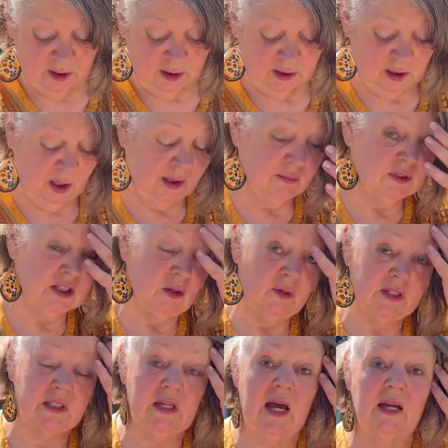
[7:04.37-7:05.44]
Y'all, I'm so
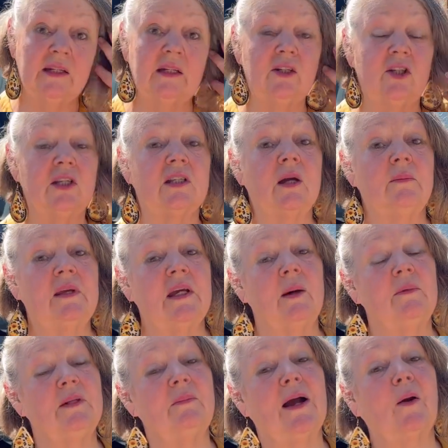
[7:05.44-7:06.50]
excited. She's going to be
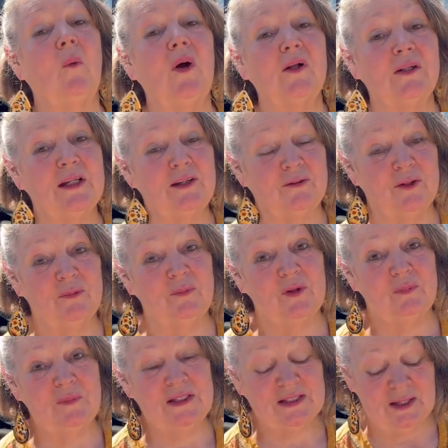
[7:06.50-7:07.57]
coming to my quilting group
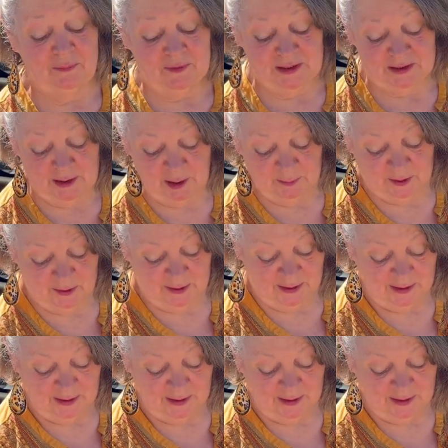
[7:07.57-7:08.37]
with me some this summer.